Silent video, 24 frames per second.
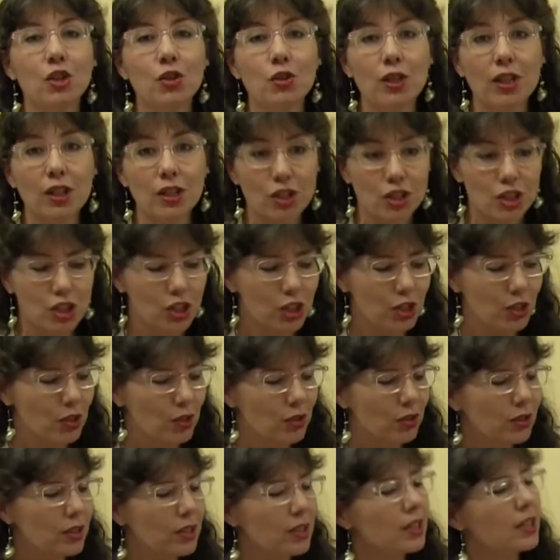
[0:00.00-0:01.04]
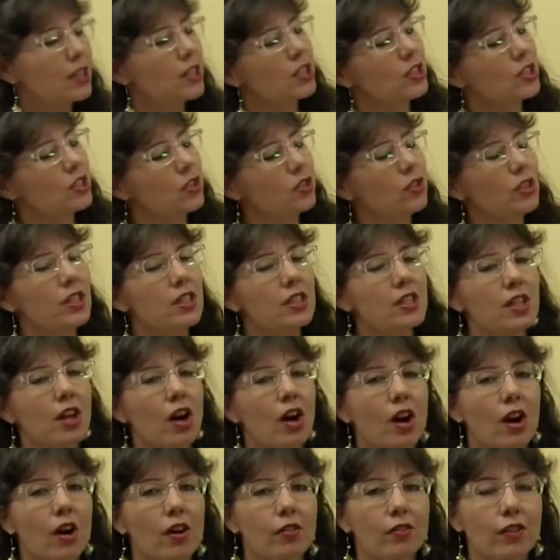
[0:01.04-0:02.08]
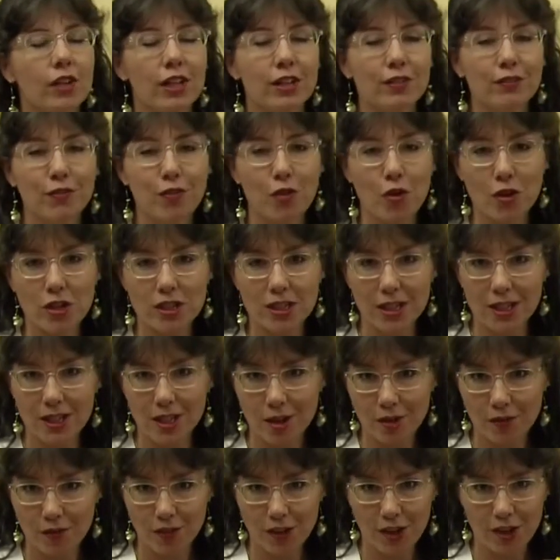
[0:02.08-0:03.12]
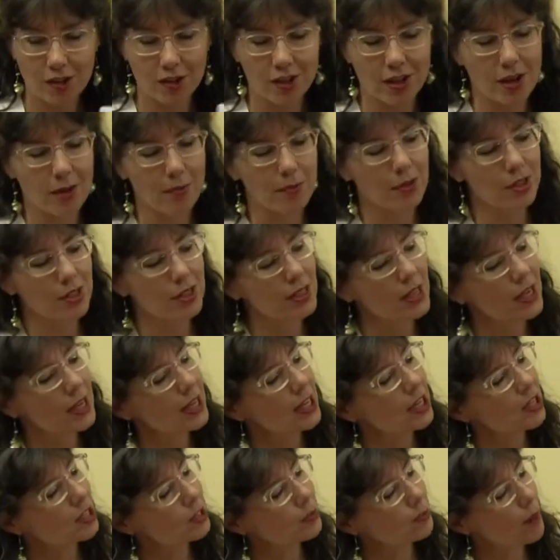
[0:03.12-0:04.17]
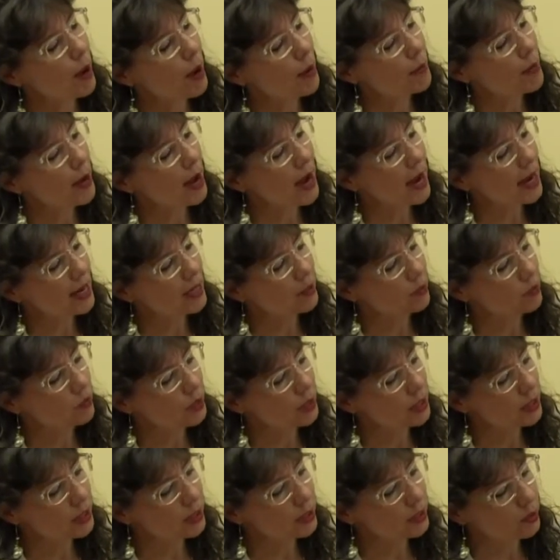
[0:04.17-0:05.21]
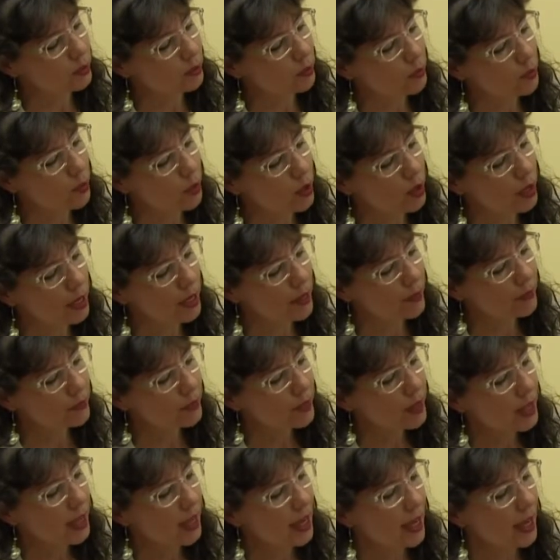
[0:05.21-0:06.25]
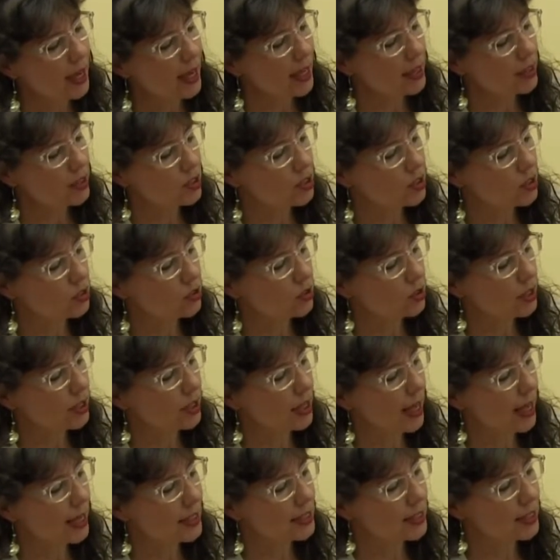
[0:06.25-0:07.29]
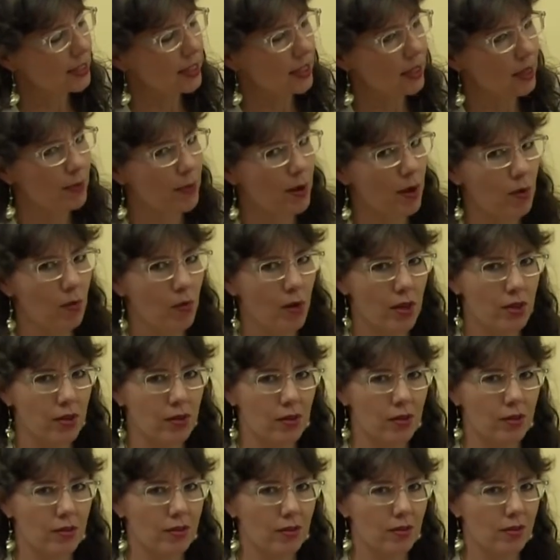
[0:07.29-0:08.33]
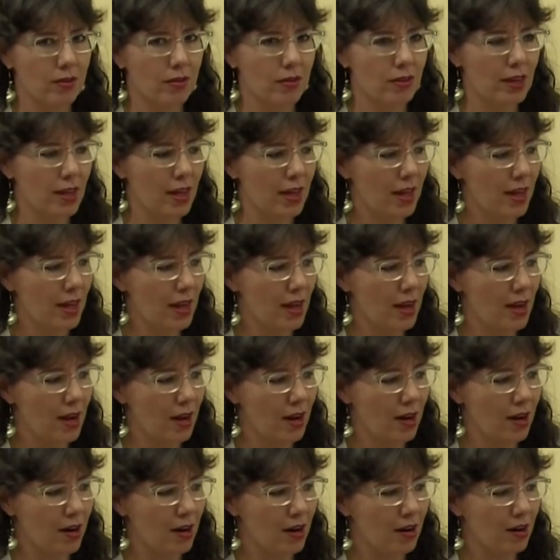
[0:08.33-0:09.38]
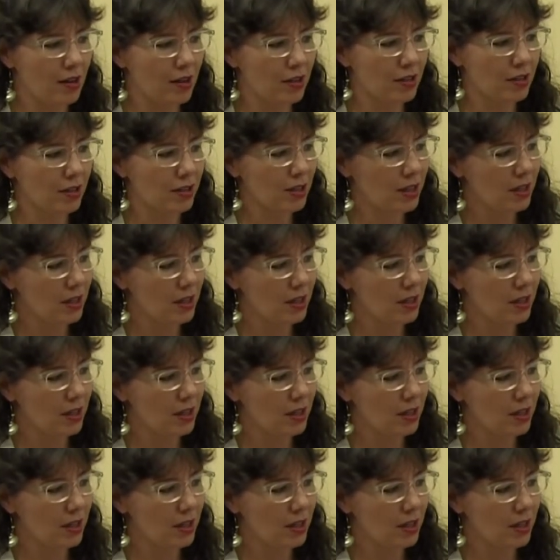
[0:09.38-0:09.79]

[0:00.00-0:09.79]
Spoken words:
Unit 2, students are reinforcing their finger numbers. Here's Papa Haydn with a little boy, and the student has to think about whether they are